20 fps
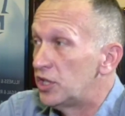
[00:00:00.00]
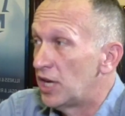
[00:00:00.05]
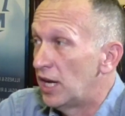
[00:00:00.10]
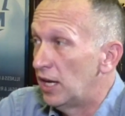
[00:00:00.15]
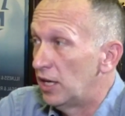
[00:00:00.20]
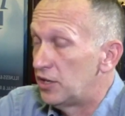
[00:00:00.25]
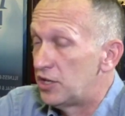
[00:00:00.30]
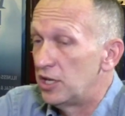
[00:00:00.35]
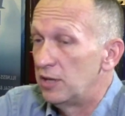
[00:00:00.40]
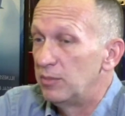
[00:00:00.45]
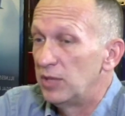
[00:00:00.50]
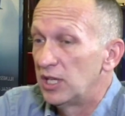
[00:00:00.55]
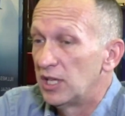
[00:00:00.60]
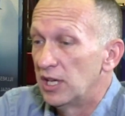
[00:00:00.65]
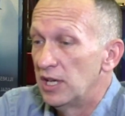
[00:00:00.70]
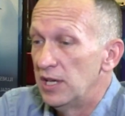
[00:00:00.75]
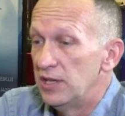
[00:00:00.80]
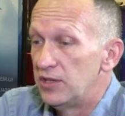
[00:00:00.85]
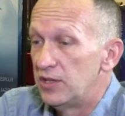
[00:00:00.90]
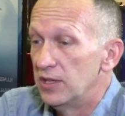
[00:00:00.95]
challenging
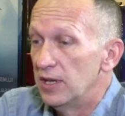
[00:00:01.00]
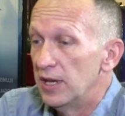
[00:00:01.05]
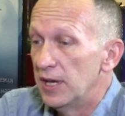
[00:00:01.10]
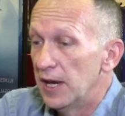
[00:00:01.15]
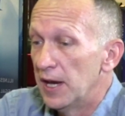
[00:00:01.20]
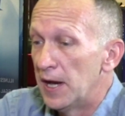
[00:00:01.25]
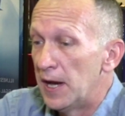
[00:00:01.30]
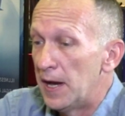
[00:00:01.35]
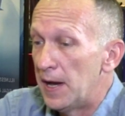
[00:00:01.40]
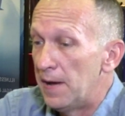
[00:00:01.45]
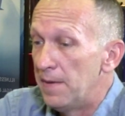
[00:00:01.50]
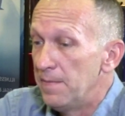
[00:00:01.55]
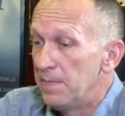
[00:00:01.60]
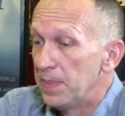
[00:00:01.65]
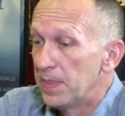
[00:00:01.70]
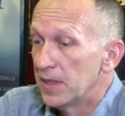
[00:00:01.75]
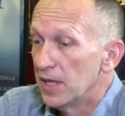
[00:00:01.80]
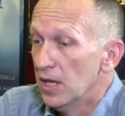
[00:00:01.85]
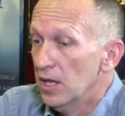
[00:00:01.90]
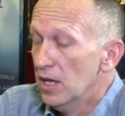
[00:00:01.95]
because
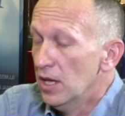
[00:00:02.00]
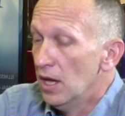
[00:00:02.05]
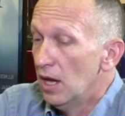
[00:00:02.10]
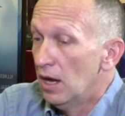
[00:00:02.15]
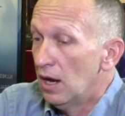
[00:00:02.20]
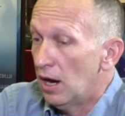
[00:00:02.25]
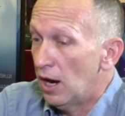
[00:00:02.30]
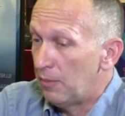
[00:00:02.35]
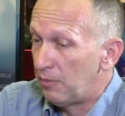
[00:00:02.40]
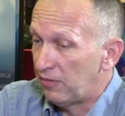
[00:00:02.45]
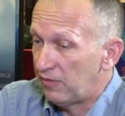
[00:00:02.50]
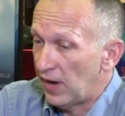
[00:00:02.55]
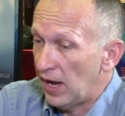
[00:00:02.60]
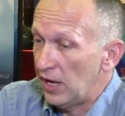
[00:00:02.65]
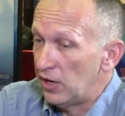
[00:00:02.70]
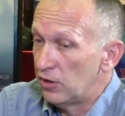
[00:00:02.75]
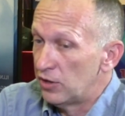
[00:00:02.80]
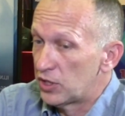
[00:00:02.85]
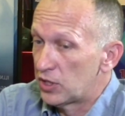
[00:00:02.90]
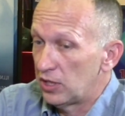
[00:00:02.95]
our
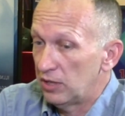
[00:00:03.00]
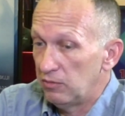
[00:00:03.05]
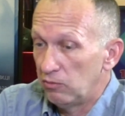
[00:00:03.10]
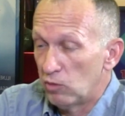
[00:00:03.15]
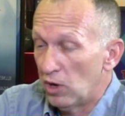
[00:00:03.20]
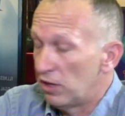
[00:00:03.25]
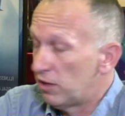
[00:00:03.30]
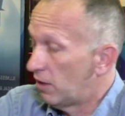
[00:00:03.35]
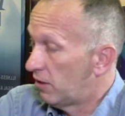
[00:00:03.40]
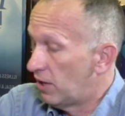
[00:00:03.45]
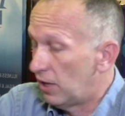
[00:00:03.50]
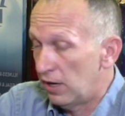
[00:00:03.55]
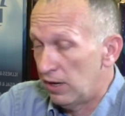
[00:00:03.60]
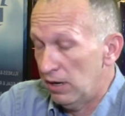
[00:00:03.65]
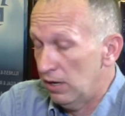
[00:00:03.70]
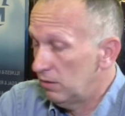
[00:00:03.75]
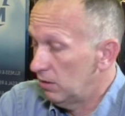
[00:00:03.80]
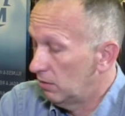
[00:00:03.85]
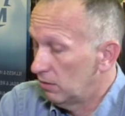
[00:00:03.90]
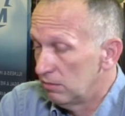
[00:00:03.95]
providers, whether
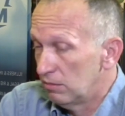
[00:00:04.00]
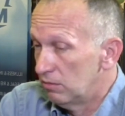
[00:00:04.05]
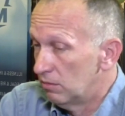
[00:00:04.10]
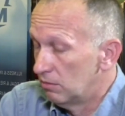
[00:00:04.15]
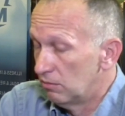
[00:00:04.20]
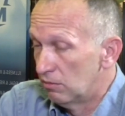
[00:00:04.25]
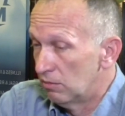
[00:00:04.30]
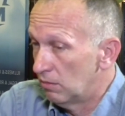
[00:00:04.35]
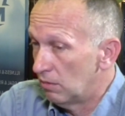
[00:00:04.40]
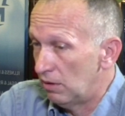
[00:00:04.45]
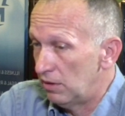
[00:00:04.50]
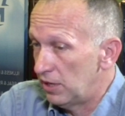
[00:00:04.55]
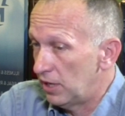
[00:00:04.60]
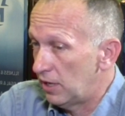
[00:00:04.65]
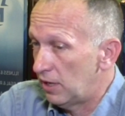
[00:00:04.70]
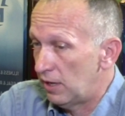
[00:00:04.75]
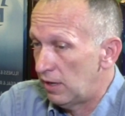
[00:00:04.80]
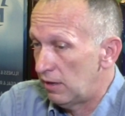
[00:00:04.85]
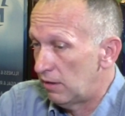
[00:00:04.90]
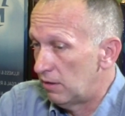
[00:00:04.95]
they're on the
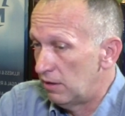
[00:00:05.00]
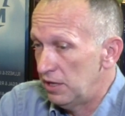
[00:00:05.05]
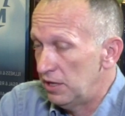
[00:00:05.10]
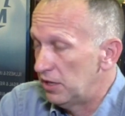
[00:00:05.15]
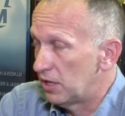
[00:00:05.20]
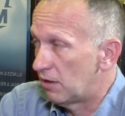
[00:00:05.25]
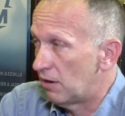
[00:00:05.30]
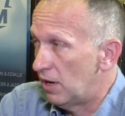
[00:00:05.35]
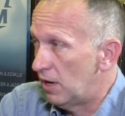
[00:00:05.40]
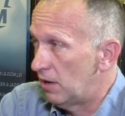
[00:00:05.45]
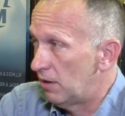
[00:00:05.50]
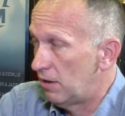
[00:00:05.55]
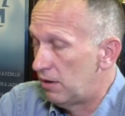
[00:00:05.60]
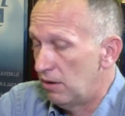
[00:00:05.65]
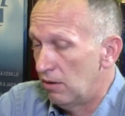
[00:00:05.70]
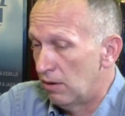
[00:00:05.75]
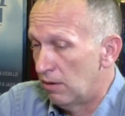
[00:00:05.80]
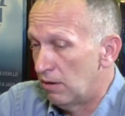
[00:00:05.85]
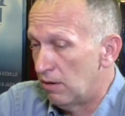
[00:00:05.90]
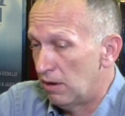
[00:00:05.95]
air, in the ground,
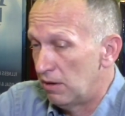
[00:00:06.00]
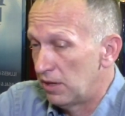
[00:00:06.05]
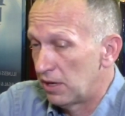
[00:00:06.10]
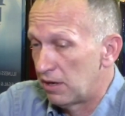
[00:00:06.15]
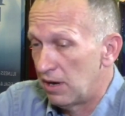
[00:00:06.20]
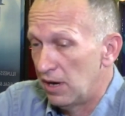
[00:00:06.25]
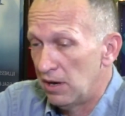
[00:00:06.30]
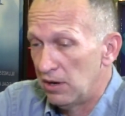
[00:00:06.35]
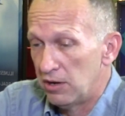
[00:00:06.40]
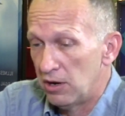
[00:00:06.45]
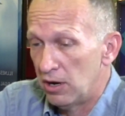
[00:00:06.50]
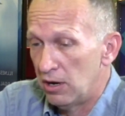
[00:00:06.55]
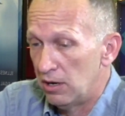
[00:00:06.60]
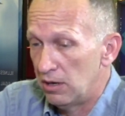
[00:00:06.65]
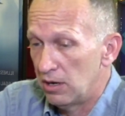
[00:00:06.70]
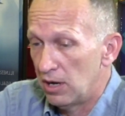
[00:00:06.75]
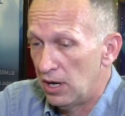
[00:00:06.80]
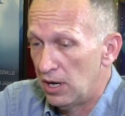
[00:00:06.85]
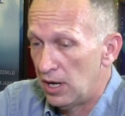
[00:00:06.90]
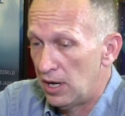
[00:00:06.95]
or on the ground,
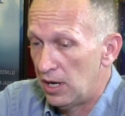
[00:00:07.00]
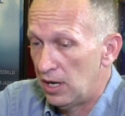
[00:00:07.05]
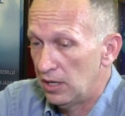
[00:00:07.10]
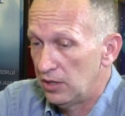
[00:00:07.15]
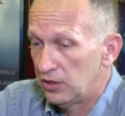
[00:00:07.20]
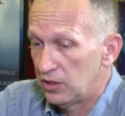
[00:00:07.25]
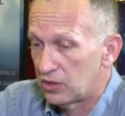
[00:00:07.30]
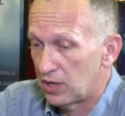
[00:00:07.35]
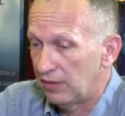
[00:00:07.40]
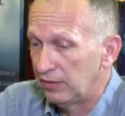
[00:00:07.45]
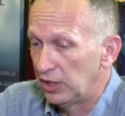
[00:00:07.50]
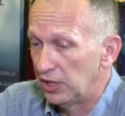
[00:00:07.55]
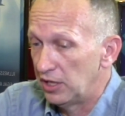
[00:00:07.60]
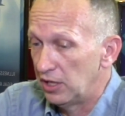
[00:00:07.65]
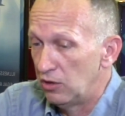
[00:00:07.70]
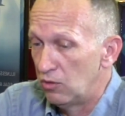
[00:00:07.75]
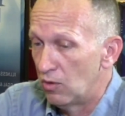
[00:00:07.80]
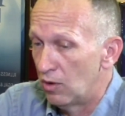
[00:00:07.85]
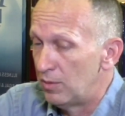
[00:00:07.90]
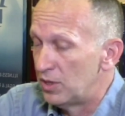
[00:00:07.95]
are
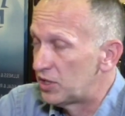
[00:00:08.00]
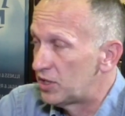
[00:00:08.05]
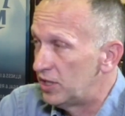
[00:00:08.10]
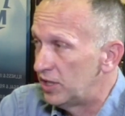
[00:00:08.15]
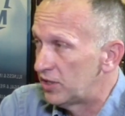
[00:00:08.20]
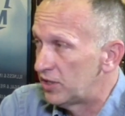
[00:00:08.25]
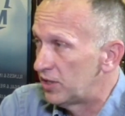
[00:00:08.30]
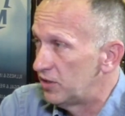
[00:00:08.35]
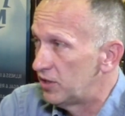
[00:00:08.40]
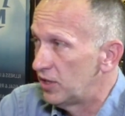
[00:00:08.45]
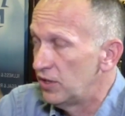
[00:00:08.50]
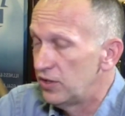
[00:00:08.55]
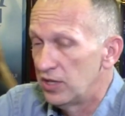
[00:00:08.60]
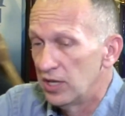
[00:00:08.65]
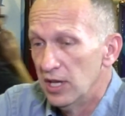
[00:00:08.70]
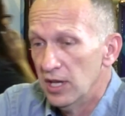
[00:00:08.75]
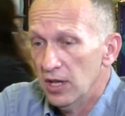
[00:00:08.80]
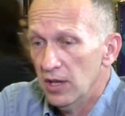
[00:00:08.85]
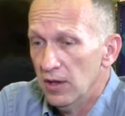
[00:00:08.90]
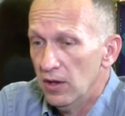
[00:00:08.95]
traveling enormous
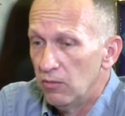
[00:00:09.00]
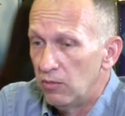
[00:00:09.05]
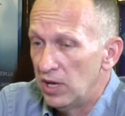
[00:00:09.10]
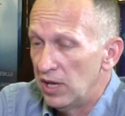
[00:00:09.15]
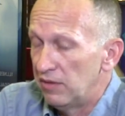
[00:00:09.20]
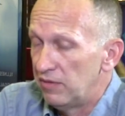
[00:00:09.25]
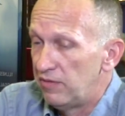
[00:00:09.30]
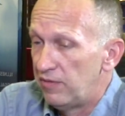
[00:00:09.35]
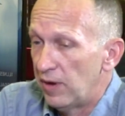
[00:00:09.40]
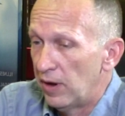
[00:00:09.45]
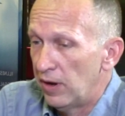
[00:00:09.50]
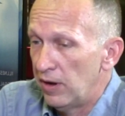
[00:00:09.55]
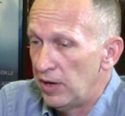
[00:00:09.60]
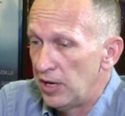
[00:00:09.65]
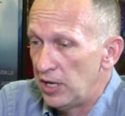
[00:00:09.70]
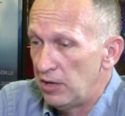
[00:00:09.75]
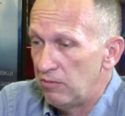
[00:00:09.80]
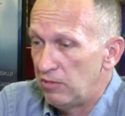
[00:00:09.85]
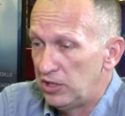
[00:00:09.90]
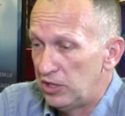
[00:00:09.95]
distances. We
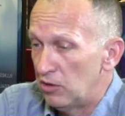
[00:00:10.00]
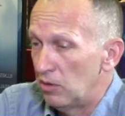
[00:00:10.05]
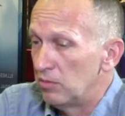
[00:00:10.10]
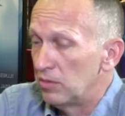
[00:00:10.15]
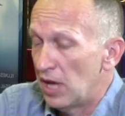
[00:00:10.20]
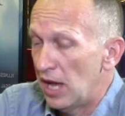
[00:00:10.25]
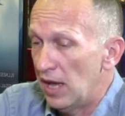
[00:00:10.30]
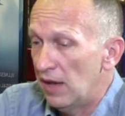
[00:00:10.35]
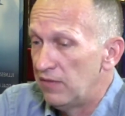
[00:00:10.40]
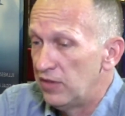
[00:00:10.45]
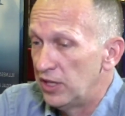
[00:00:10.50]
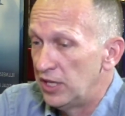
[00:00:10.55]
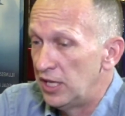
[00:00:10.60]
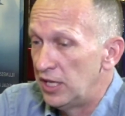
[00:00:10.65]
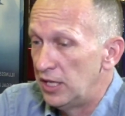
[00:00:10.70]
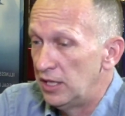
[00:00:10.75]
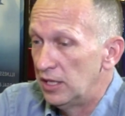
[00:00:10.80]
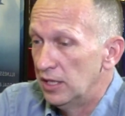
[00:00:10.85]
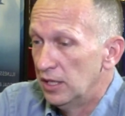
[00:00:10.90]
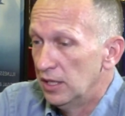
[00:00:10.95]
don't have
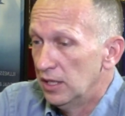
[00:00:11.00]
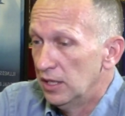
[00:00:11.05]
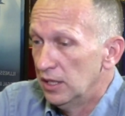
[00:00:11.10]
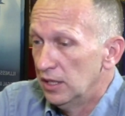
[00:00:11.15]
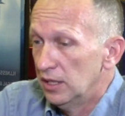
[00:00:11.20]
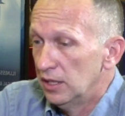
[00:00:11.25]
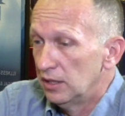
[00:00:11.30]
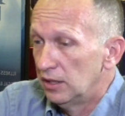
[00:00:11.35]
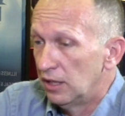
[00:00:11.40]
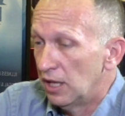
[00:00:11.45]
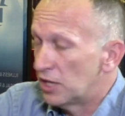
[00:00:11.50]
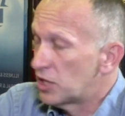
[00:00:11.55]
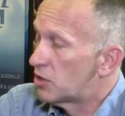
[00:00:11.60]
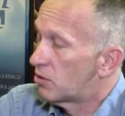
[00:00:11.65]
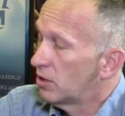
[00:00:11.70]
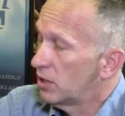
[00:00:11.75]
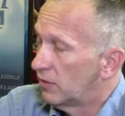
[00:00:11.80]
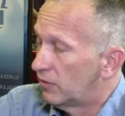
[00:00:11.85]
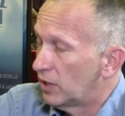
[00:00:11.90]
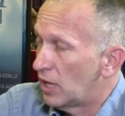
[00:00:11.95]
the
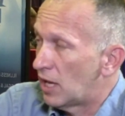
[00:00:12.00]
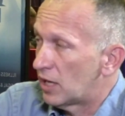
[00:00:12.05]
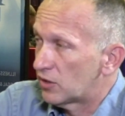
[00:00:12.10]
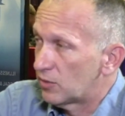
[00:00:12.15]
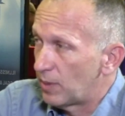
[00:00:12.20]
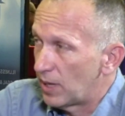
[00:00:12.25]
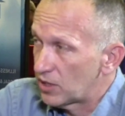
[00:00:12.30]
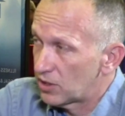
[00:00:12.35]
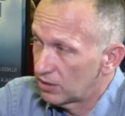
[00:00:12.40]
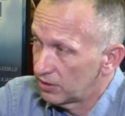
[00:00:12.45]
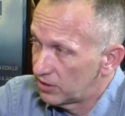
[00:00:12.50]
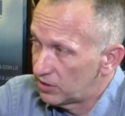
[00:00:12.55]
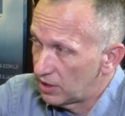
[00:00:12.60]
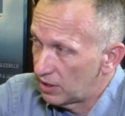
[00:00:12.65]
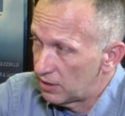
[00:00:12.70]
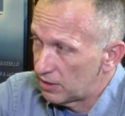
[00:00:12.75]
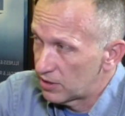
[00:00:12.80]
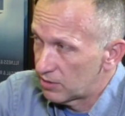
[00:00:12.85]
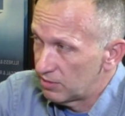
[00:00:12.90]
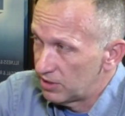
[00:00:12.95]
luxury of a lot of specialty
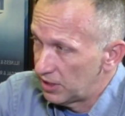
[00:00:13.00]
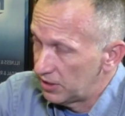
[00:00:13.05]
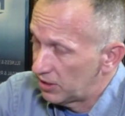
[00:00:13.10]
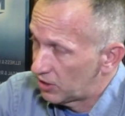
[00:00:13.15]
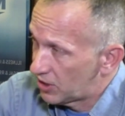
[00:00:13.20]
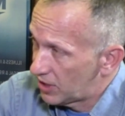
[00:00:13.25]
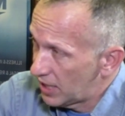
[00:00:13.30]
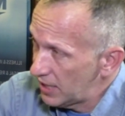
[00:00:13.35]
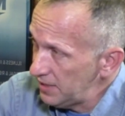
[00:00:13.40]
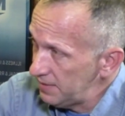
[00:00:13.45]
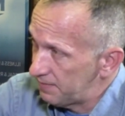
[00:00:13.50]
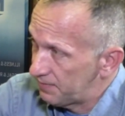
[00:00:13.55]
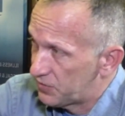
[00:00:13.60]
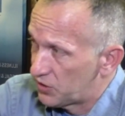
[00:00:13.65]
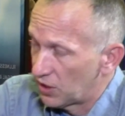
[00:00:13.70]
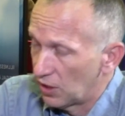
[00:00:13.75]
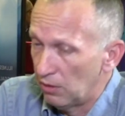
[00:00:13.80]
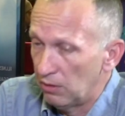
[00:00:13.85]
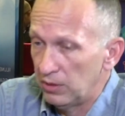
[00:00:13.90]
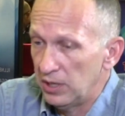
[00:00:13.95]
centers within the state.
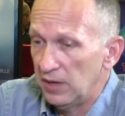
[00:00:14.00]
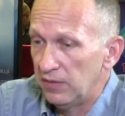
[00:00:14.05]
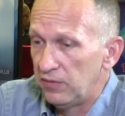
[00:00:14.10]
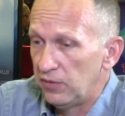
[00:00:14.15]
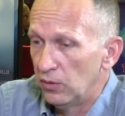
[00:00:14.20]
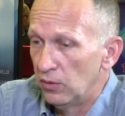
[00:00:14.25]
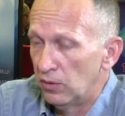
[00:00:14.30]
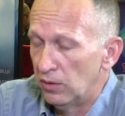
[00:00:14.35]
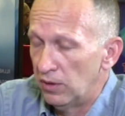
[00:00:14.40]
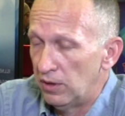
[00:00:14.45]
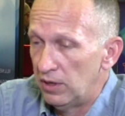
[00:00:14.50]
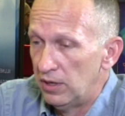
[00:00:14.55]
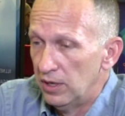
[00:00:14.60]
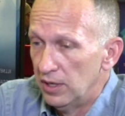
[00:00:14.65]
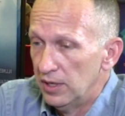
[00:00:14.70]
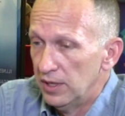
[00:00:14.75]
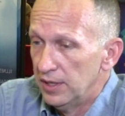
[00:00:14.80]
So if you're